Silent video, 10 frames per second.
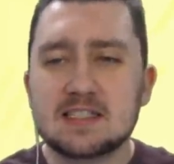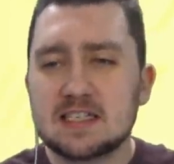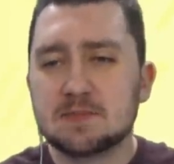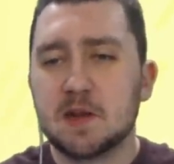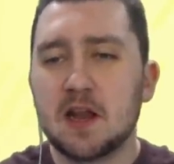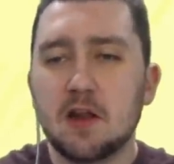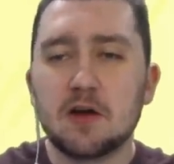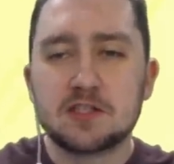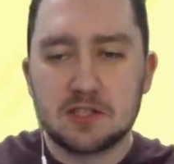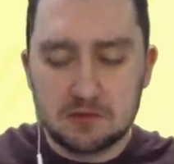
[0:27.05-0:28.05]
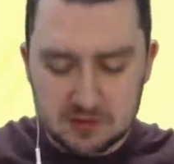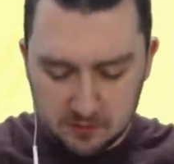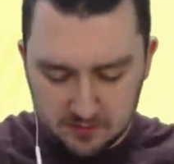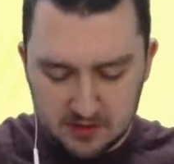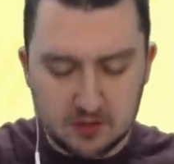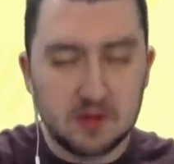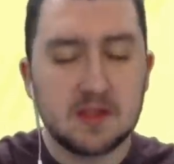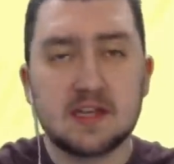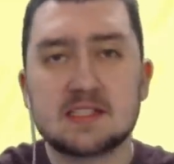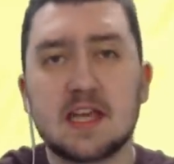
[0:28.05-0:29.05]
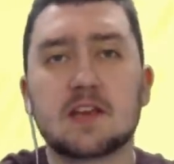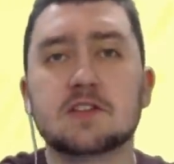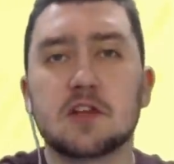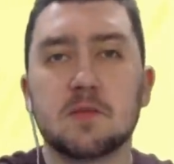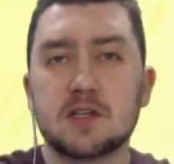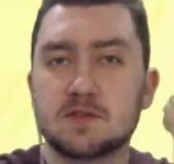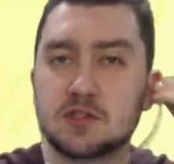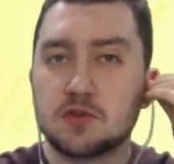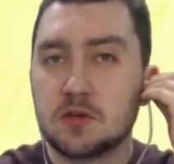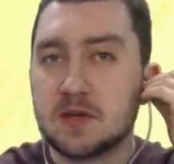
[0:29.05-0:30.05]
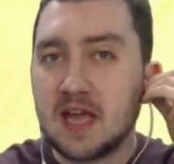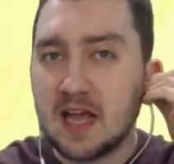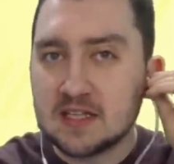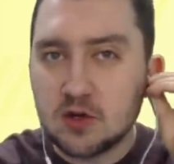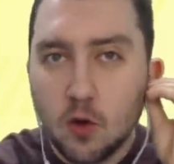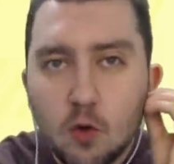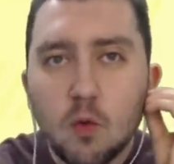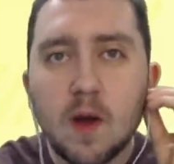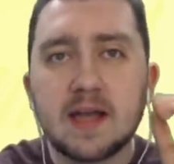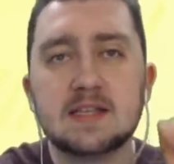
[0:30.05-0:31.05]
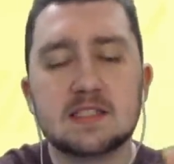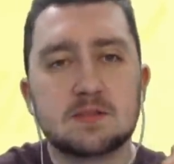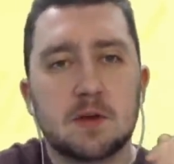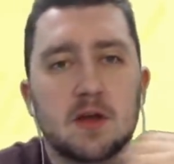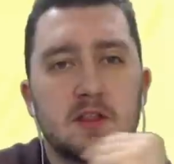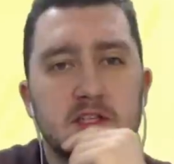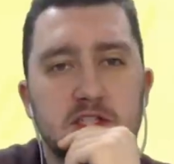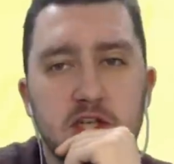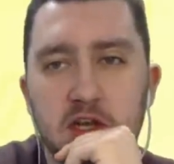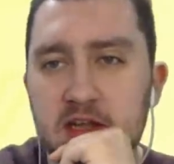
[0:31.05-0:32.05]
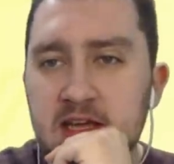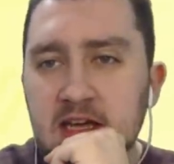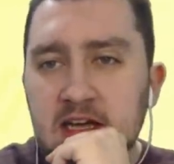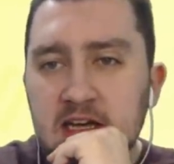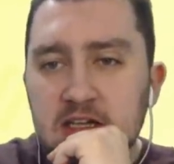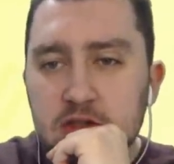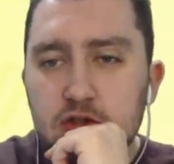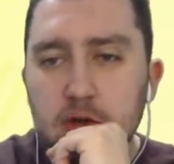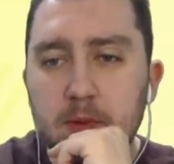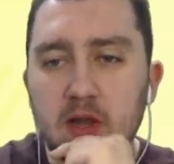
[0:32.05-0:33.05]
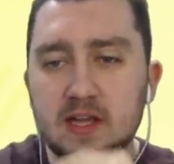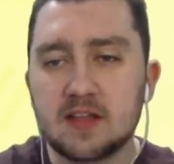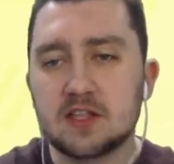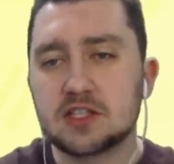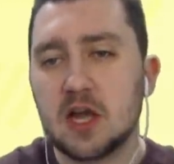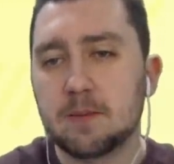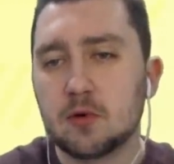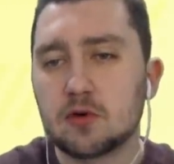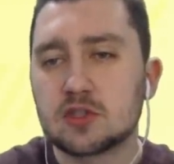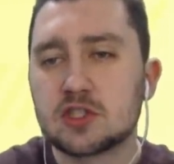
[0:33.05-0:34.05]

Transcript: It's been a lot of shows that we've been doing these. Thank you so much for joining me as always as part of this journey. Do drop a like in the chat box.